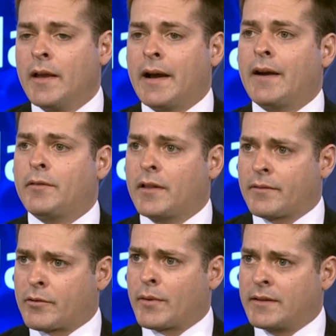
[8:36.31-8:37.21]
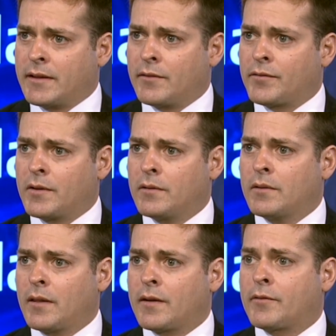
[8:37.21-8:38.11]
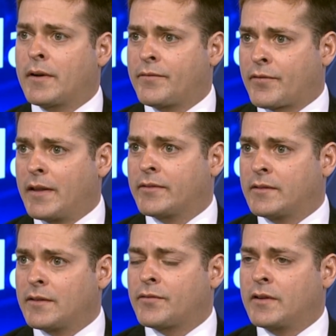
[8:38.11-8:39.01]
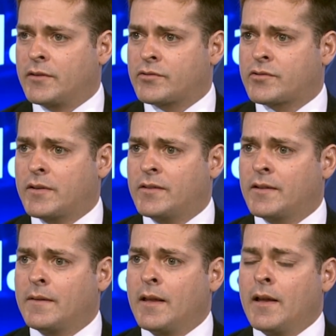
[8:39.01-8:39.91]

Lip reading: I have a lot of great deal flow, a lot of great friends in different industries.